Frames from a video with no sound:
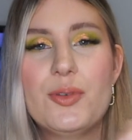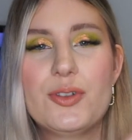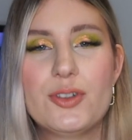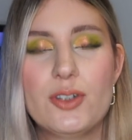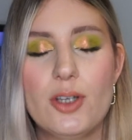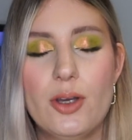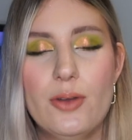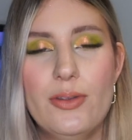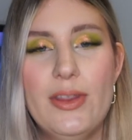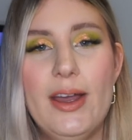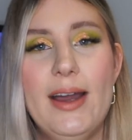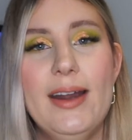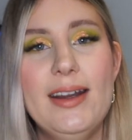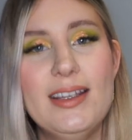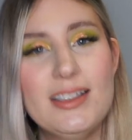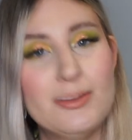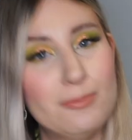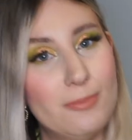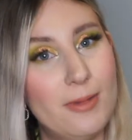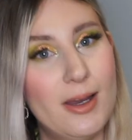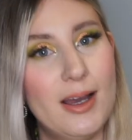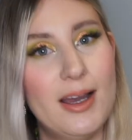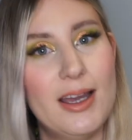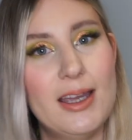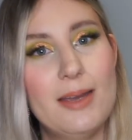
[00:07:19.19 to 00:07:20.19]
So that is
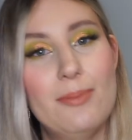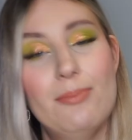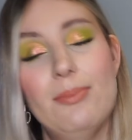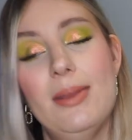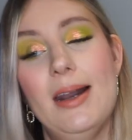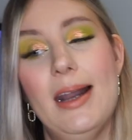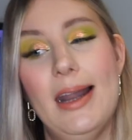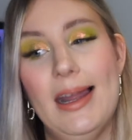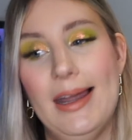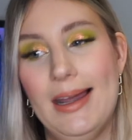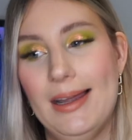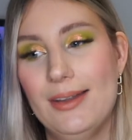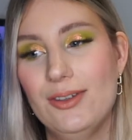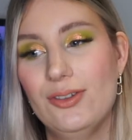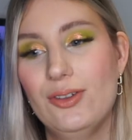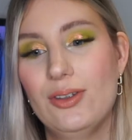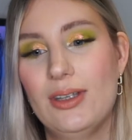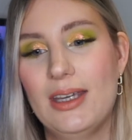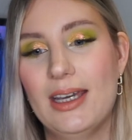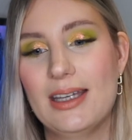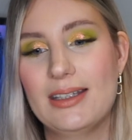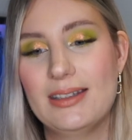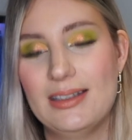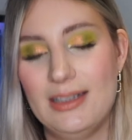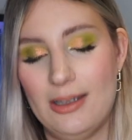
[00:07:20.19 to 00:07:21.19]
my plan to
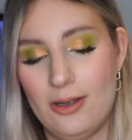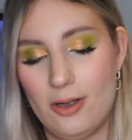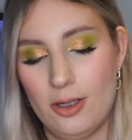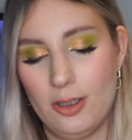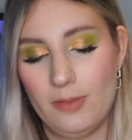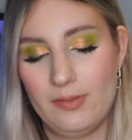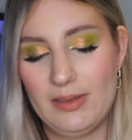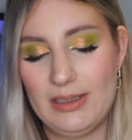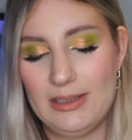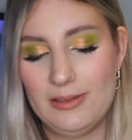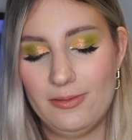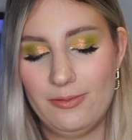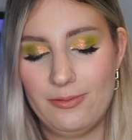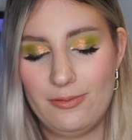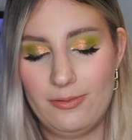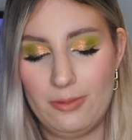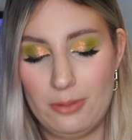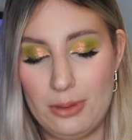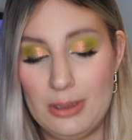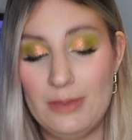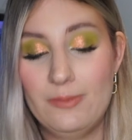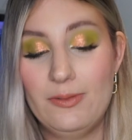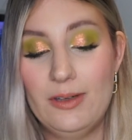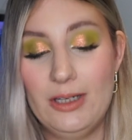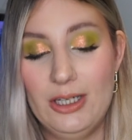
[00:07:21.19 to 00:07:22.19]
get all of these
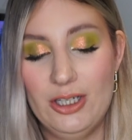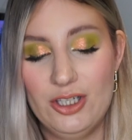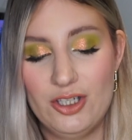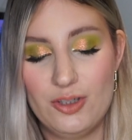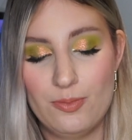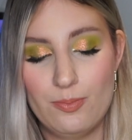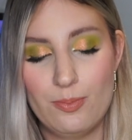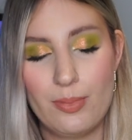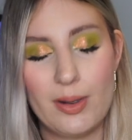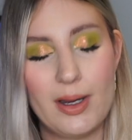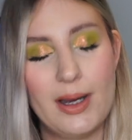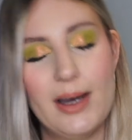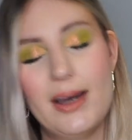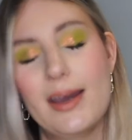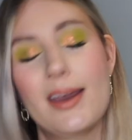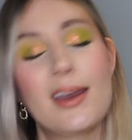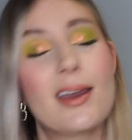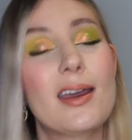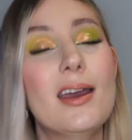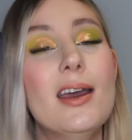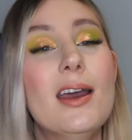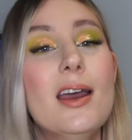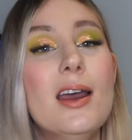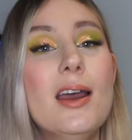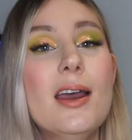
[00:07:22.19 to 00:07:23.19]
three finished
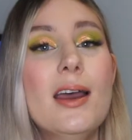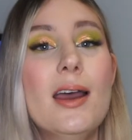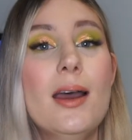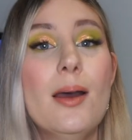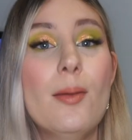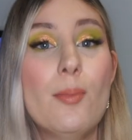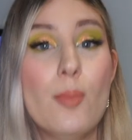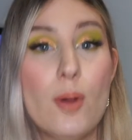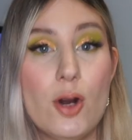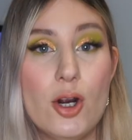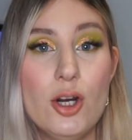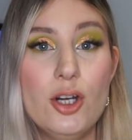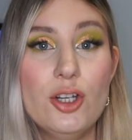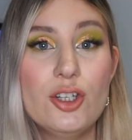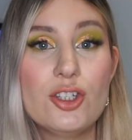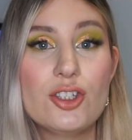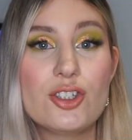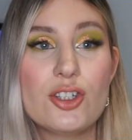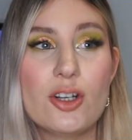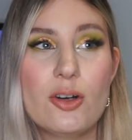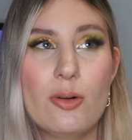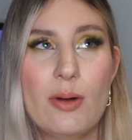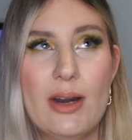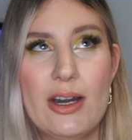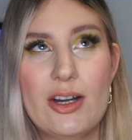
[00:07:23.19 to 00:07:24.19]
by
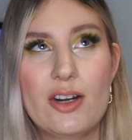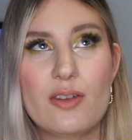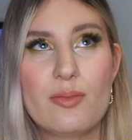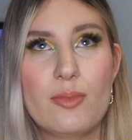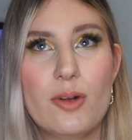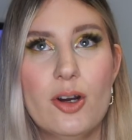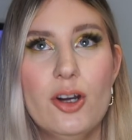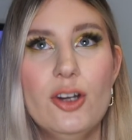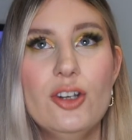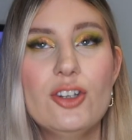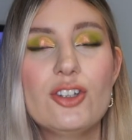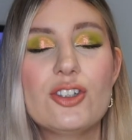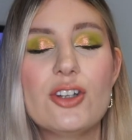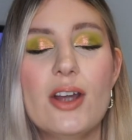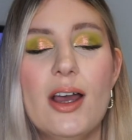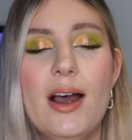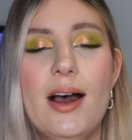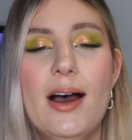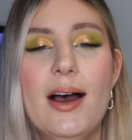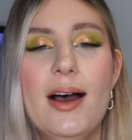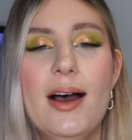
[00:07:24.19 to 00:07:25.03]
March or end of March.